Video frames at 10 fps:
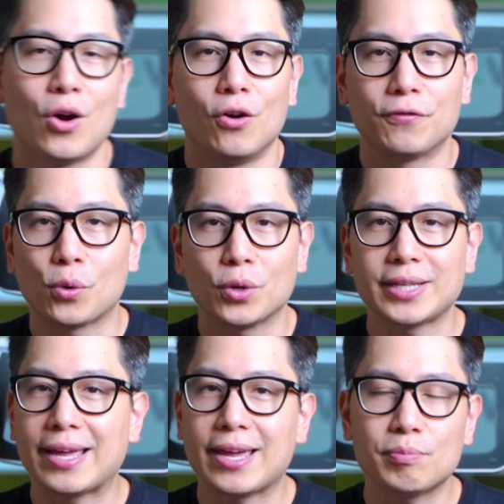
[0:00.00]
Of course,
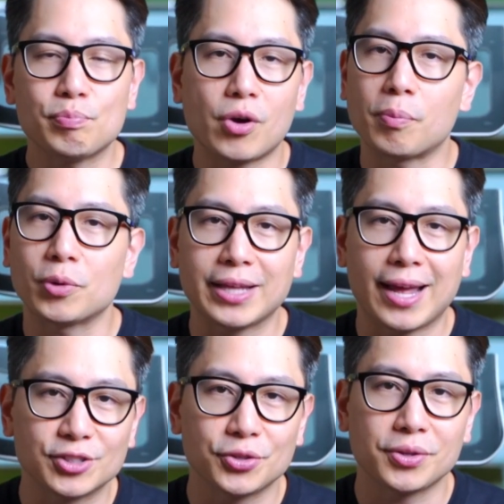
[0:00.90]
I can't properly
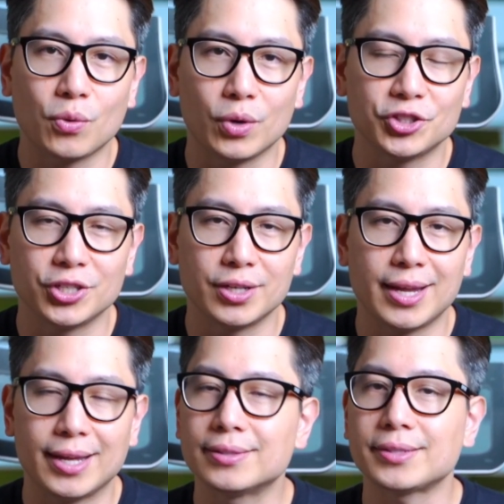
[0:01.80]
answer the question,
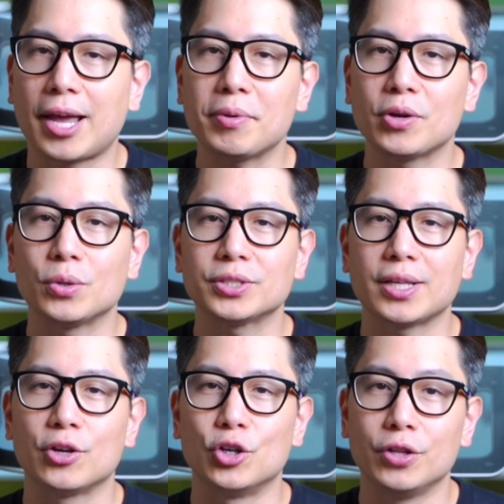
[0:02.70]
is CyberGhost
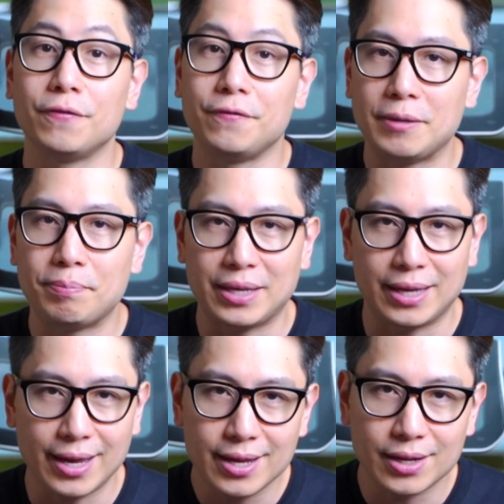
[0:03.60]
a good
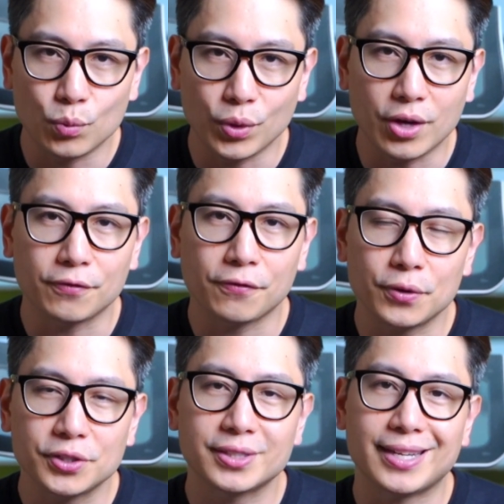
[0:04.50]
VPN without
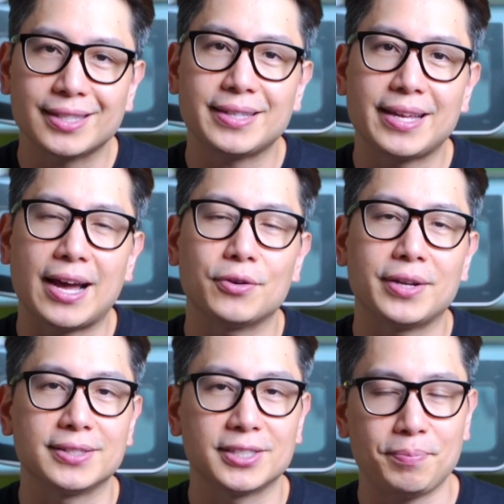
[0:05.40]
first testing out its